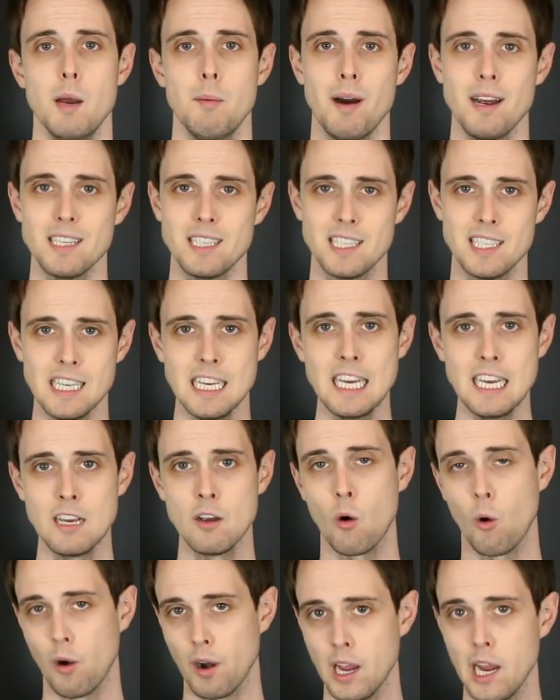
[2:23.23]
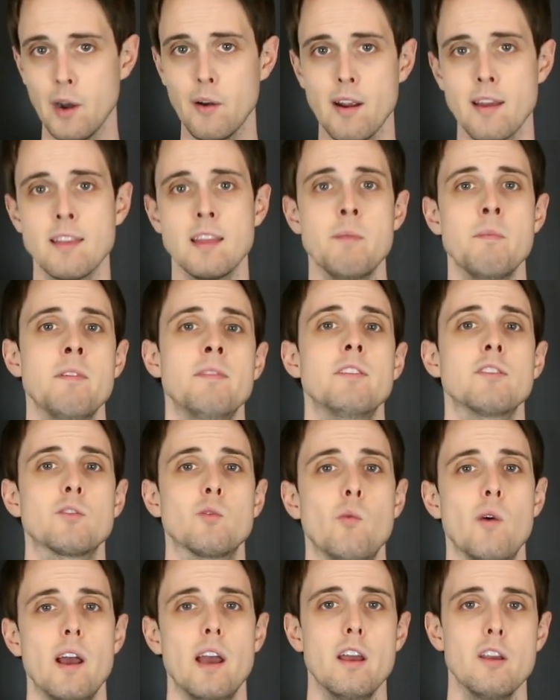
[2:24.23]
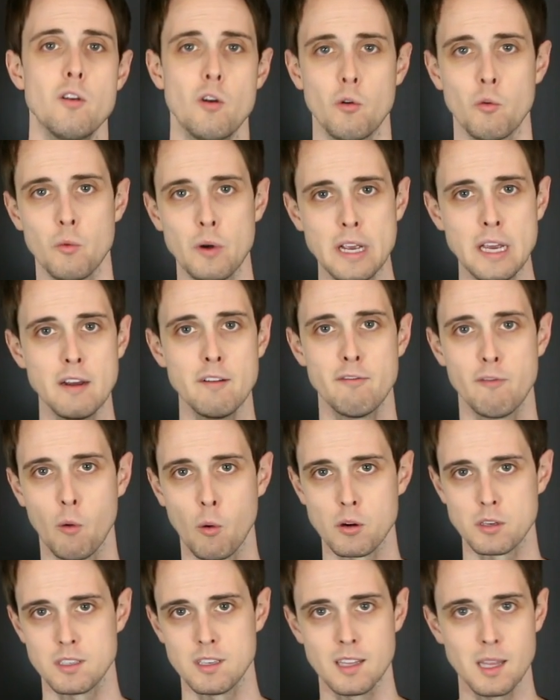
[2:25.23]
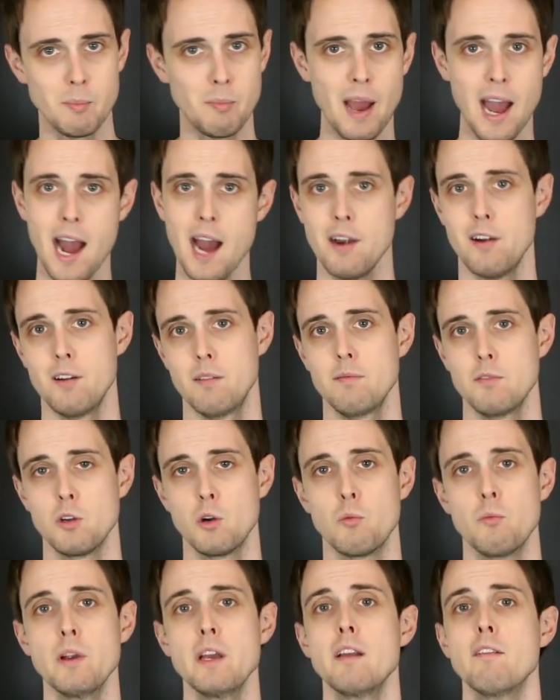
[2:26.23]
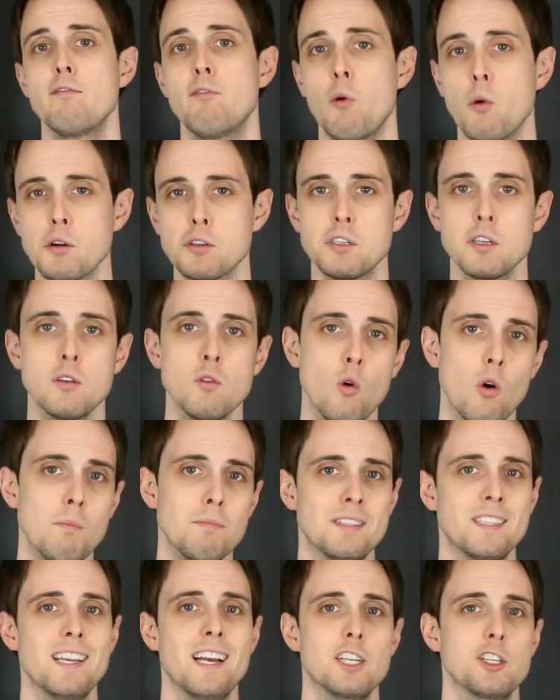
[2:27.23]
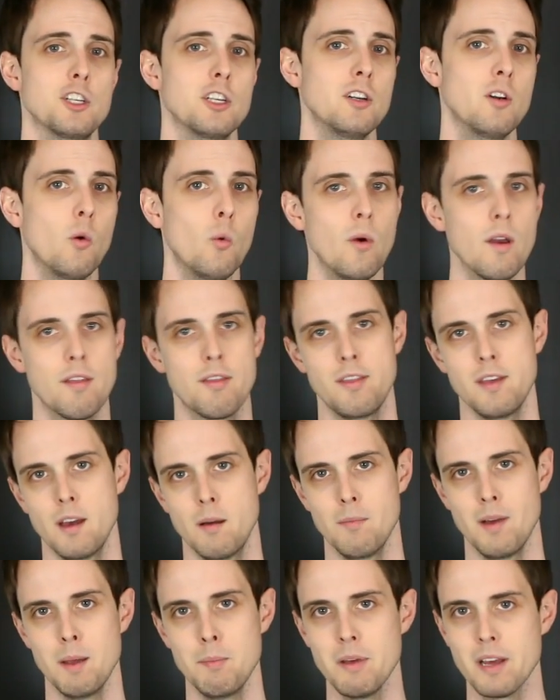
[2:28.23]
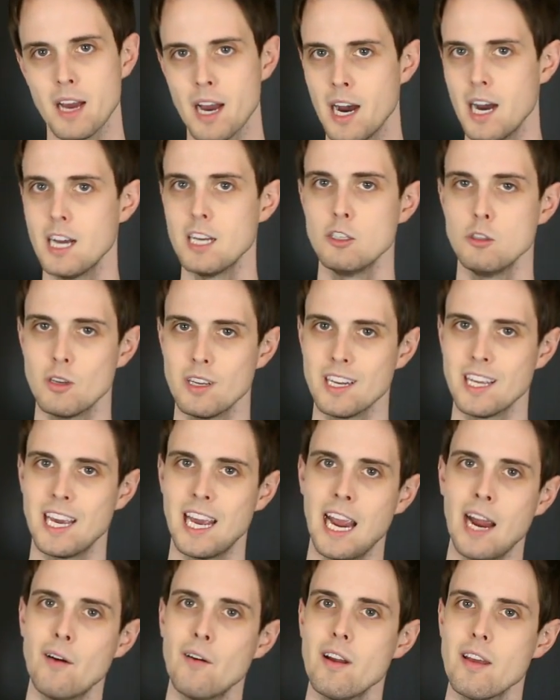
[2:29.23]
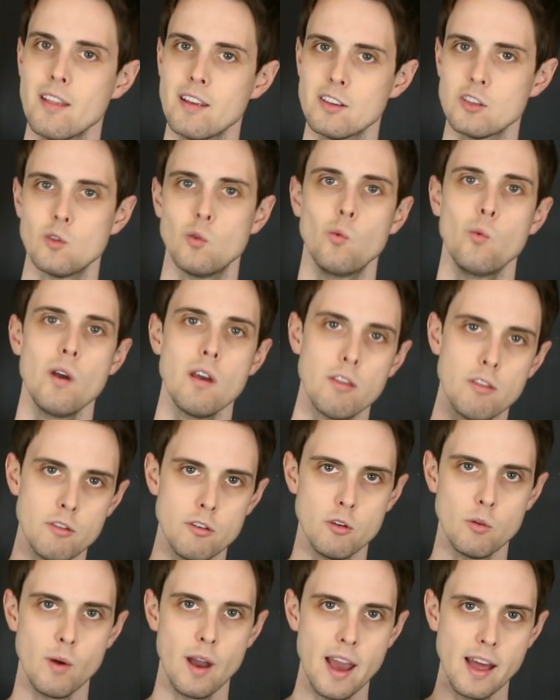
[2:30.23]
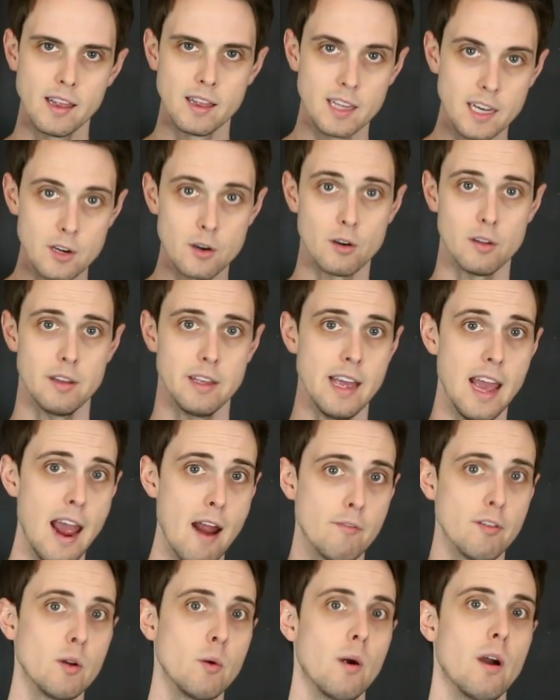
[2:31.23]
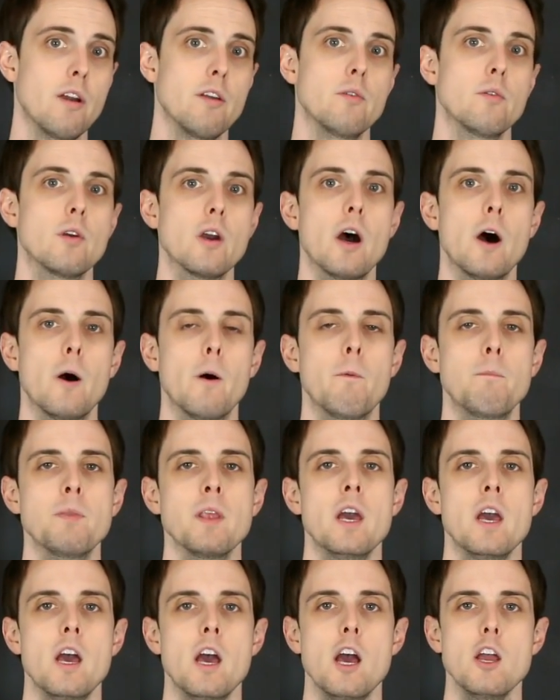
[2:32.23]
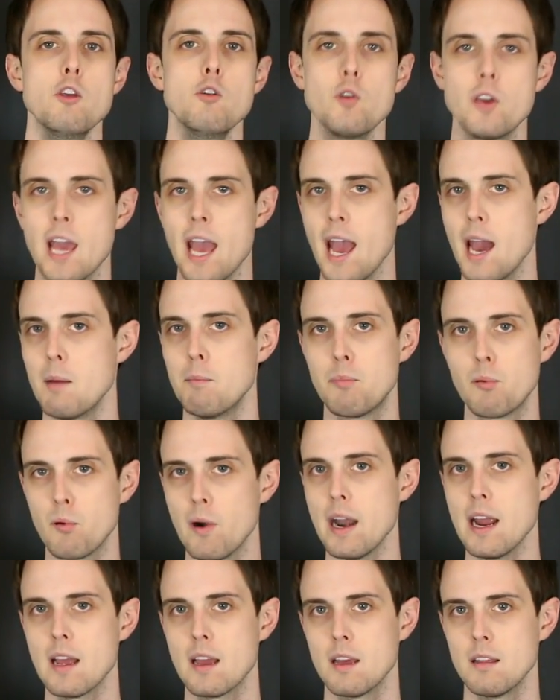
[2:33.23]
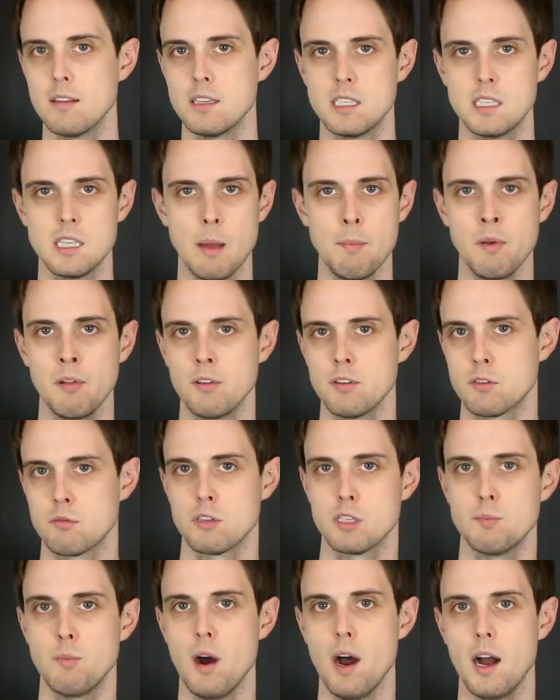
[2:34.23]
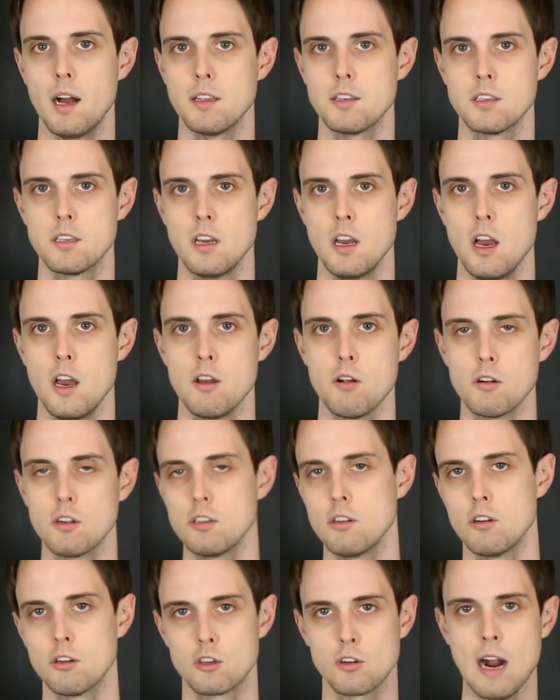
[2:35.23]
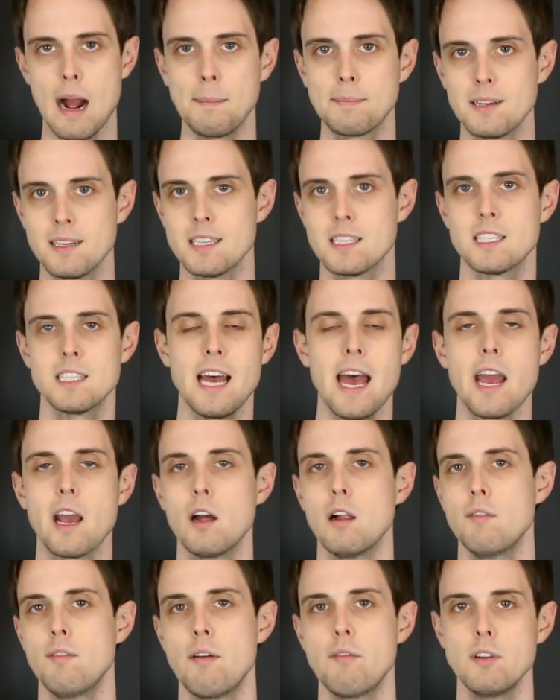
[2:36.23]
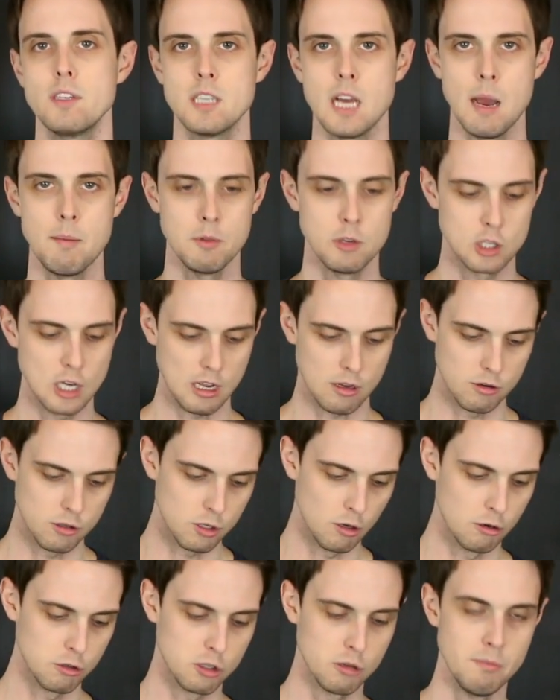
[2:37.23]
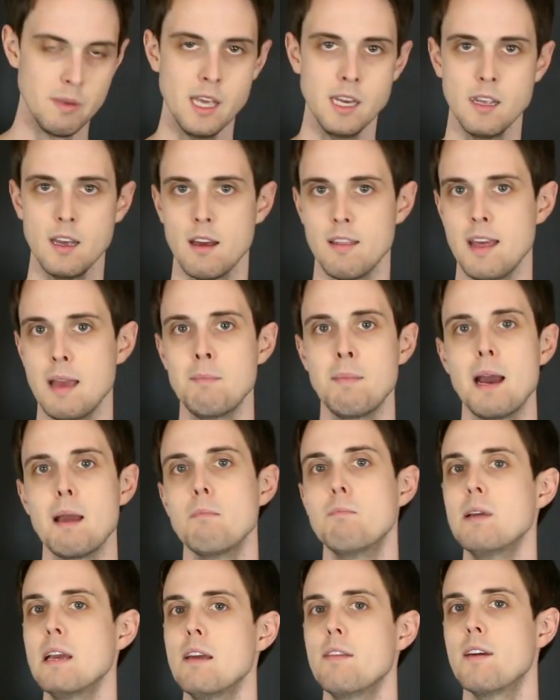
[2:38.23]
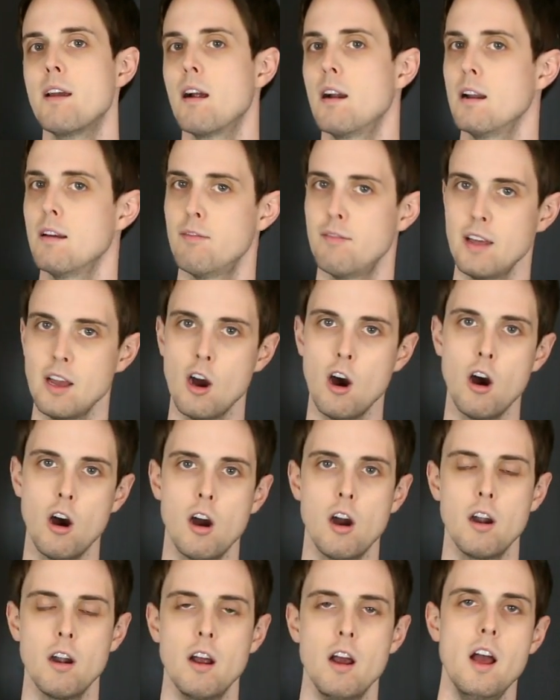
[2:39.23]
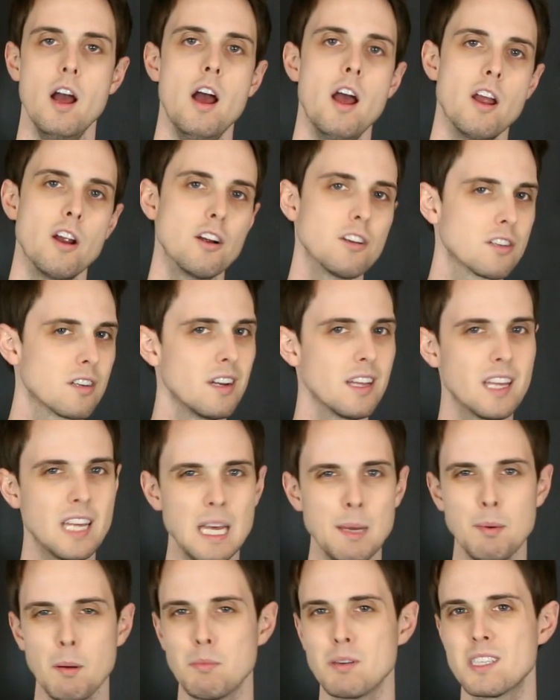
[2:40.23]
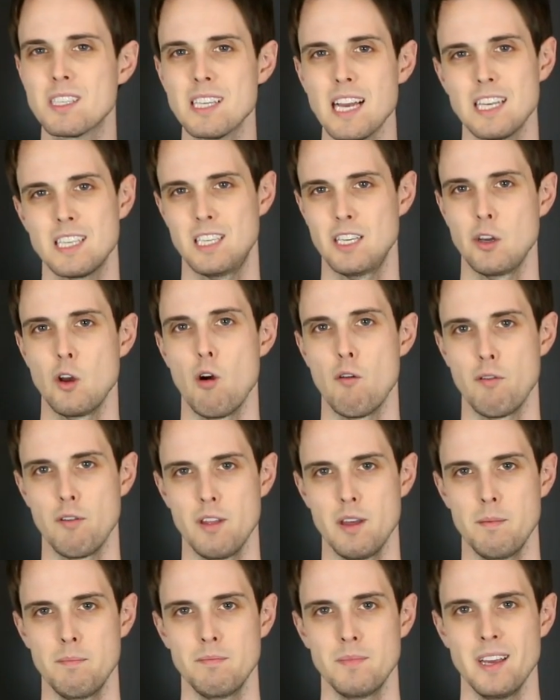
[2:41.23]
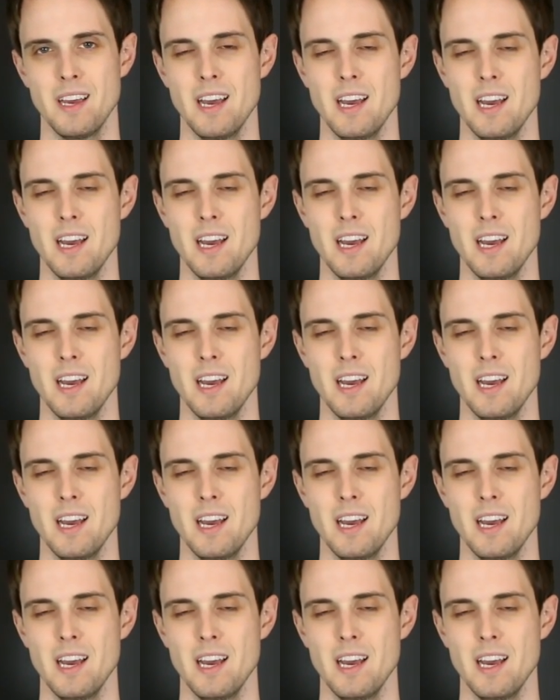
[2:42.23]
By seeing or hearing them in this way, you're reinforcing the pattern. You're reinforcing your obsession with them. And because you can carry this with you, literally everywhere you go, you can't break the stimulus response. You're trapped in a cycle of every time you check your social media, they might be there, and if they are, you're just going to keep obsessing over them.